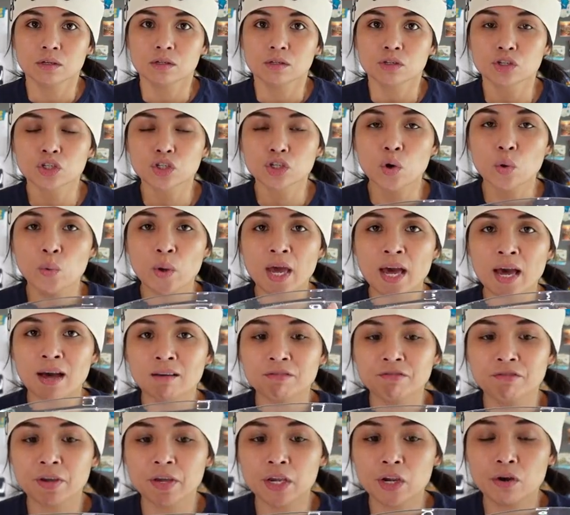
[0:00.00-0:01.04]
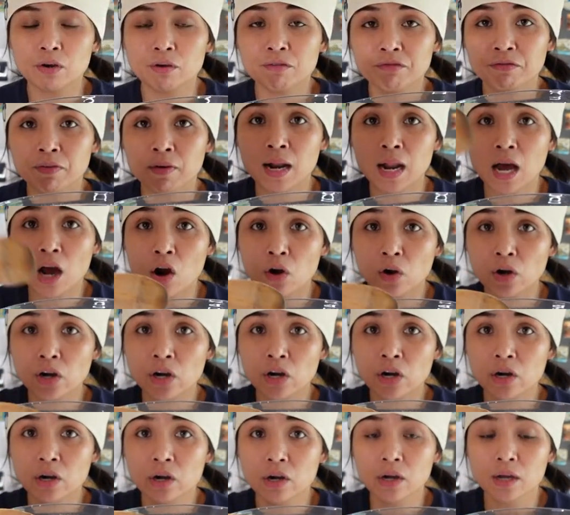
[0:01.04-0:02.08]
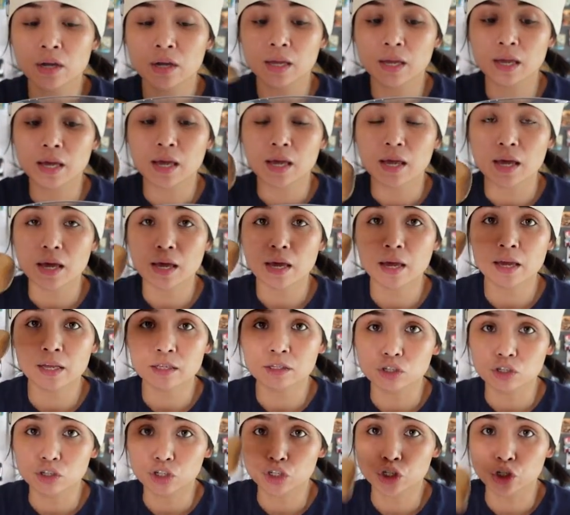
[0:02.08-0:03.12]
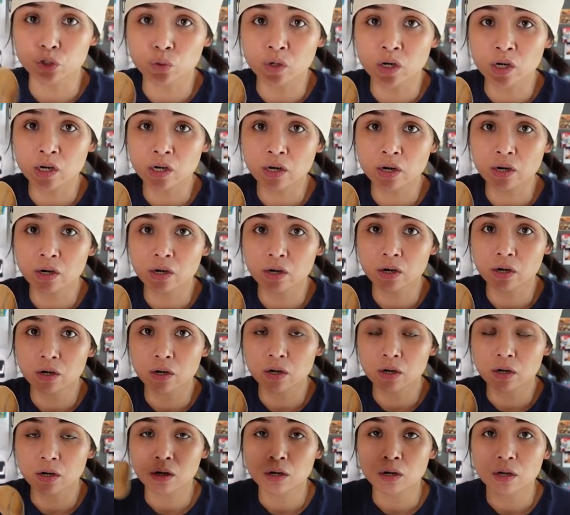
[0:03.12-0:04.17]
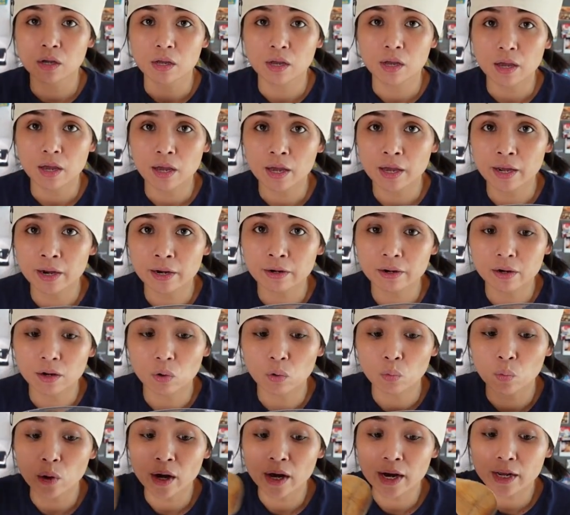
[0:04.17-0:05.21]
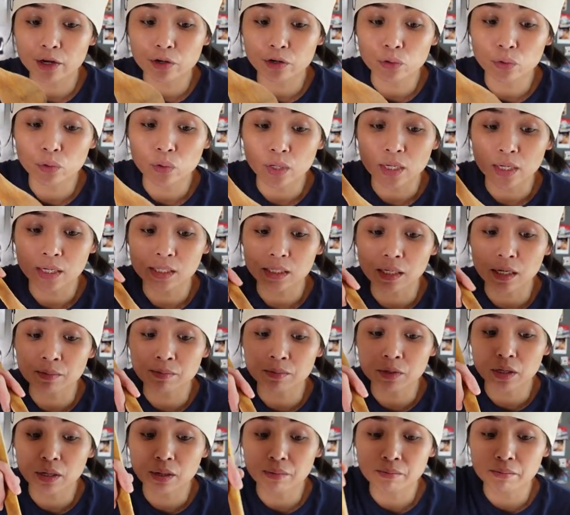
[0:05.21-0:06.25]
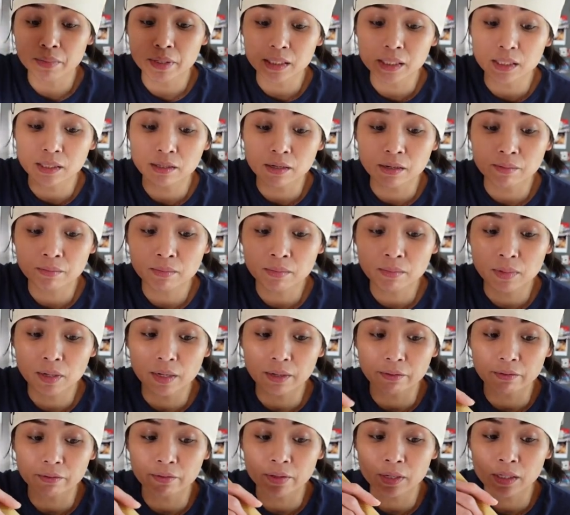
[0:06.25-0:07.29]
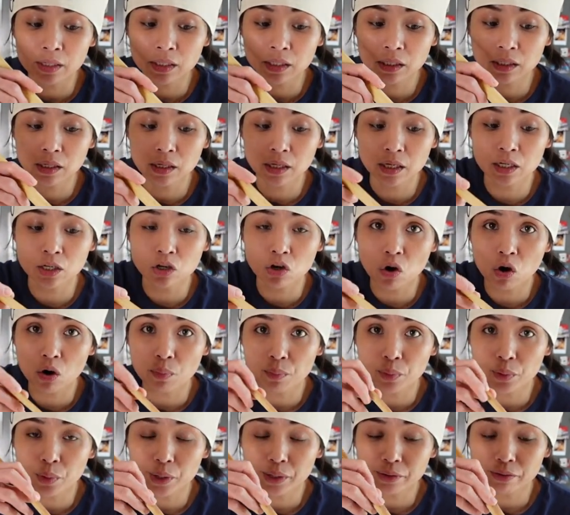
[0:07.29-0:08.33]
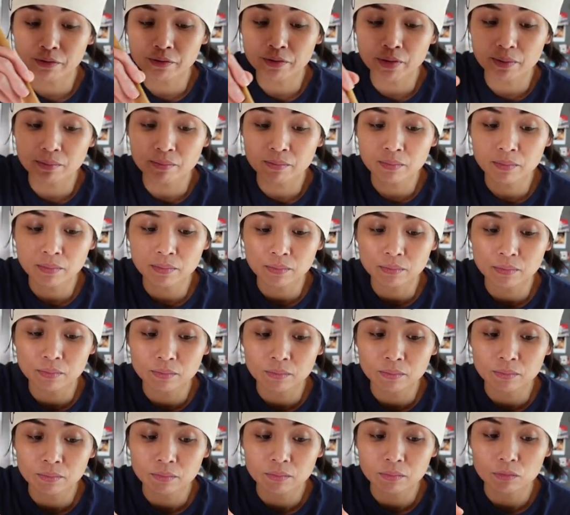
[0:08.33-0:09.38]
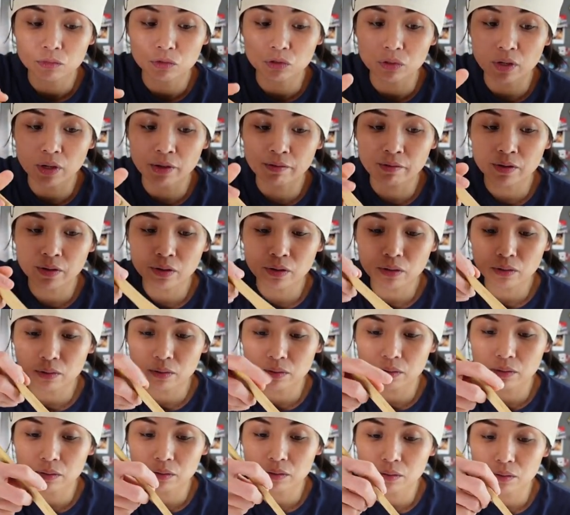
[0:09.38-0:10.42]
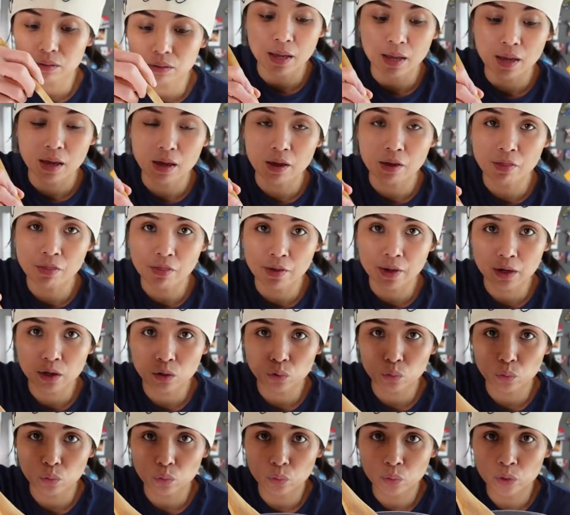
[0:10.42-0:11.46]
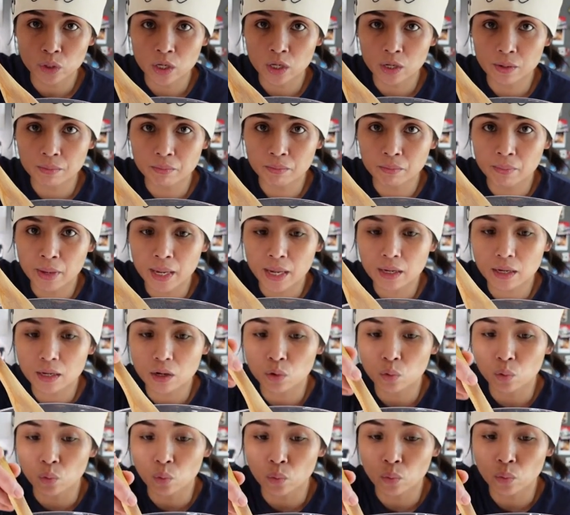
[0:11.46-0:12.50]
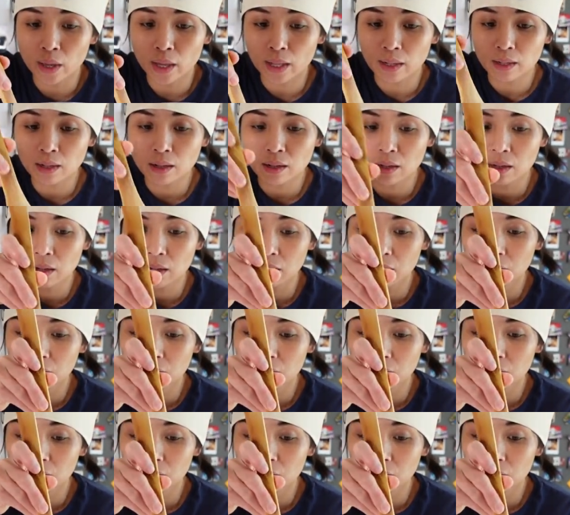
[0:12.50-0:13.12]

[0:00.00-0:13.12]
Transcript: So we have here flour and sugar and what I do is I'm gonna mix them like this, incorporate them together and then we're gonna make a well